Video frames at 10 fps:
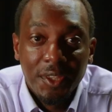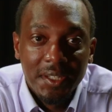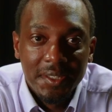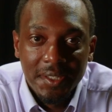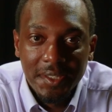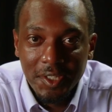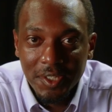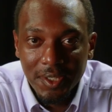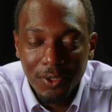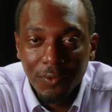a disease such as
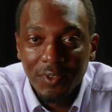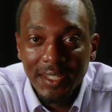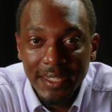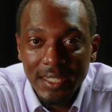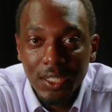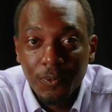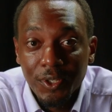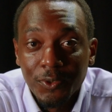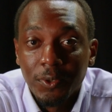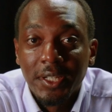the COVID-19, where
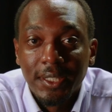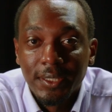so little